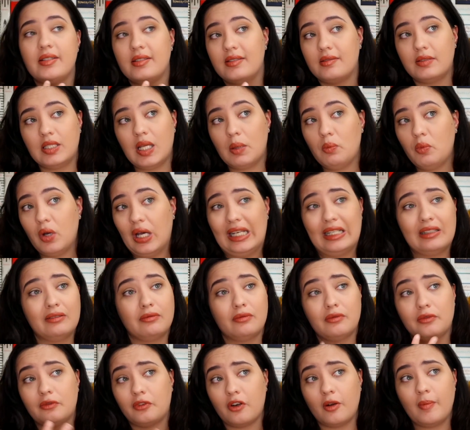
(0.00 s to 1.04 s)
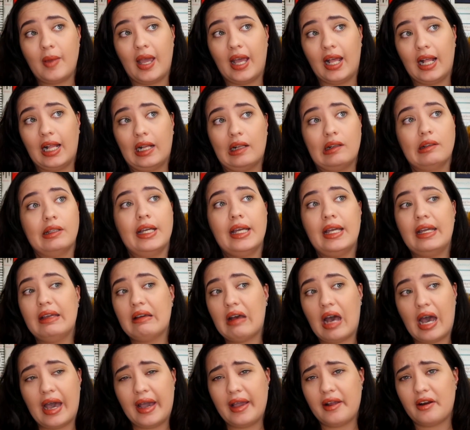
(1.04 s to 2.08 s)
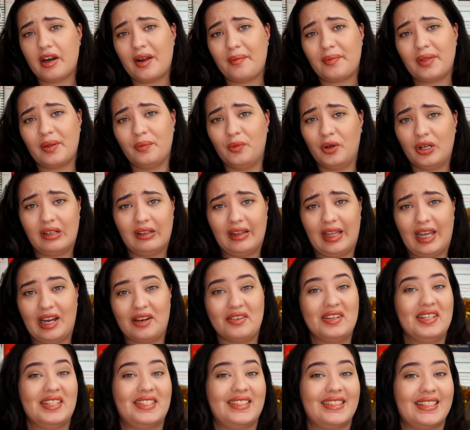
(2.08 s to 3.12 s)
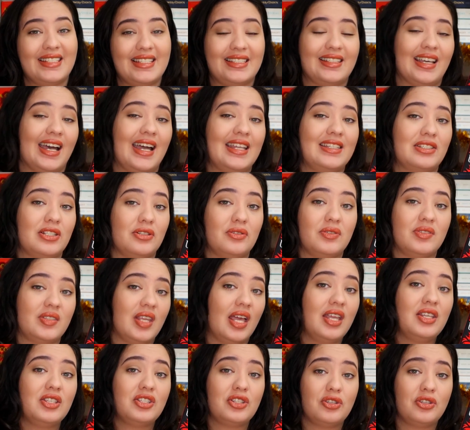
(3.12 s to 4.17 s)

someone from hell higher up than what Claire is decides to send